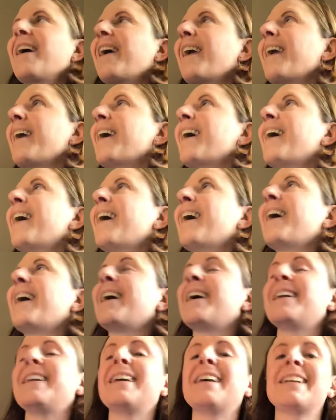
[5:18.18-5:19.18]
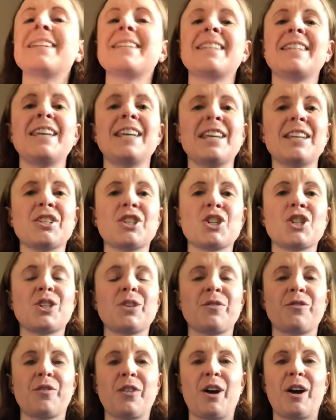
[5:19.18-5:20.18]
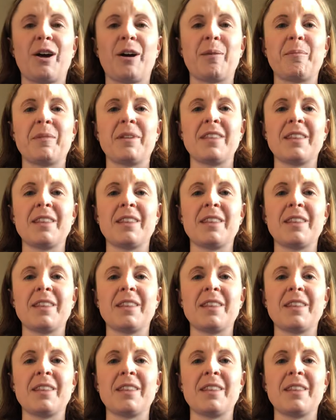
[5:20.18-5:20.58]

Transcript: And teach from